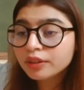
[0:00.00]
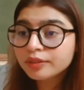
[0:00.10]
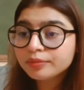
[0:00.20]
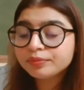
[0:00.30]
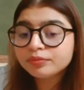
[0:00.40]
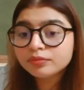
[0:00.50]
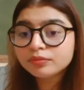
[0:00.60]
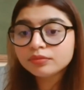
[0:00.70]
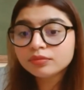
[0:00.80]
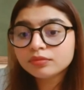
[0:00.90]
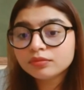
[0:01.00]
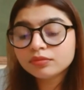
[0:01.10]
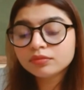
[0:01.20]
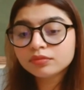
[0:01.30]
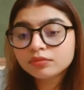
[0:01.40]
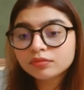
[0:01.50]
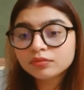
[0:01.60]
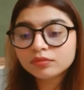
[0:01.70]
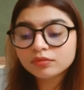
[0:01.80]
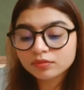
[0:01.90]

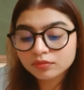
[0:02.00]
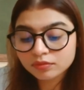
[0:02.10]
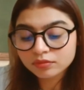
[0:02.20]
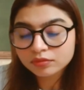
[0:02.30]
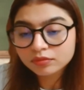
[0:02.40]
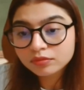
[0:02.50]
Nobody speaks.